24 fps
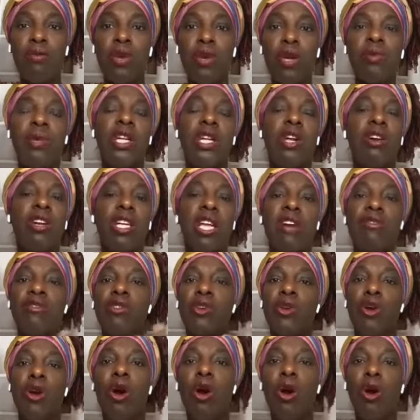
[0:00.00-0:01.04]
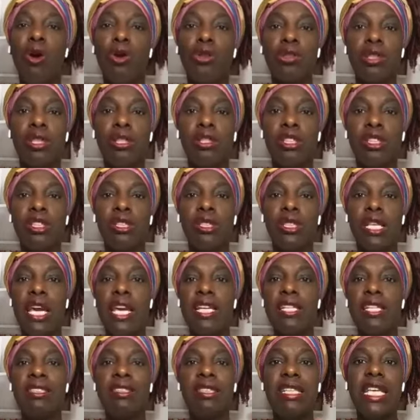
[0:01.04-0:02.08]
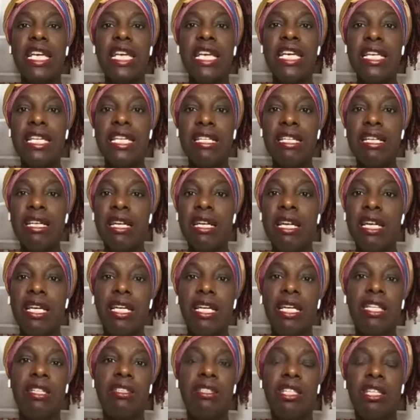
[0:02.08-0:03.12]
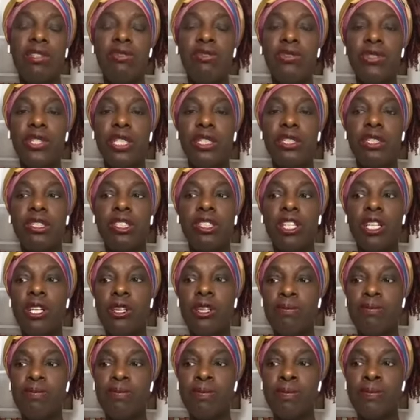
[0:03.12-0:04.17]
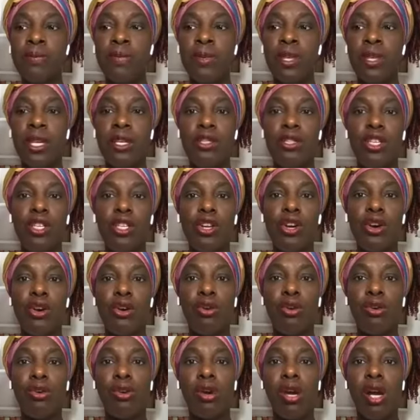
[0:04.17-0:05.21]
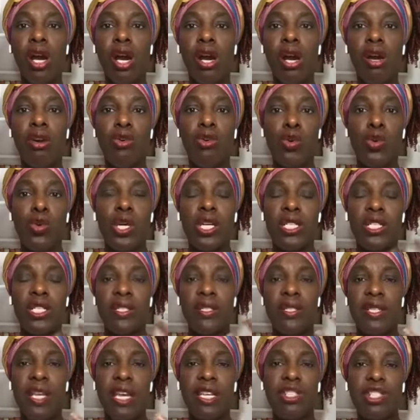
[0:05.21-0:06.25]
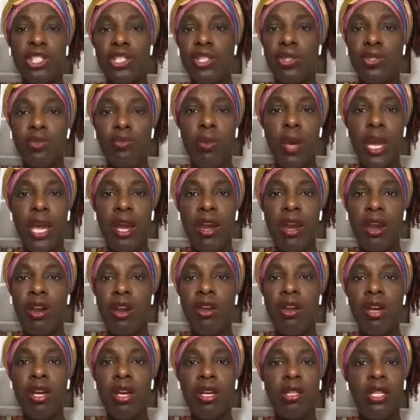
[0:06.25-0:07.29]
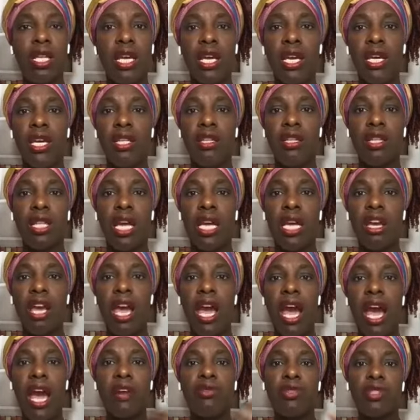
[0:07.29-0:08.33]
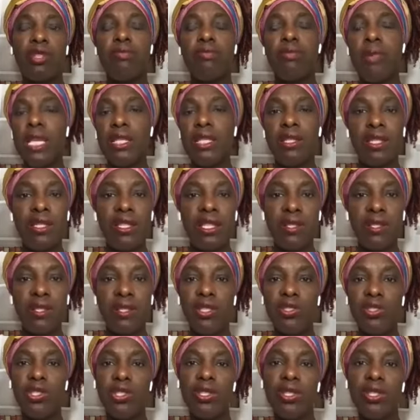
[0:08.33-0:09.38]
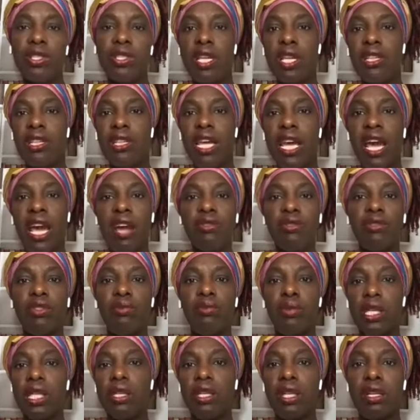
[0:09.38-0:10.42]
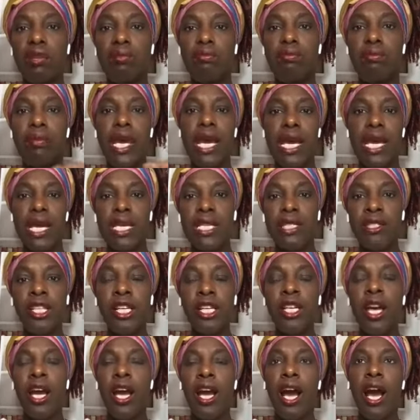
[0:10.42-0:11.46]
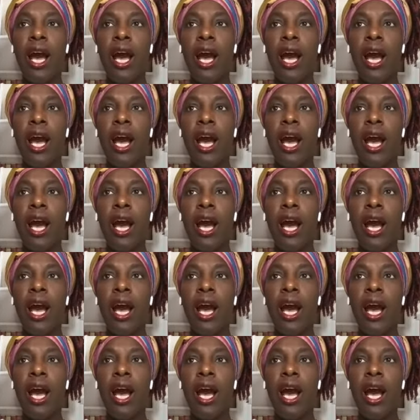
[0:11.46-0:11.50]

women are never called to take lead in different, you know, organizations where they have to make the decisions and they have to be the main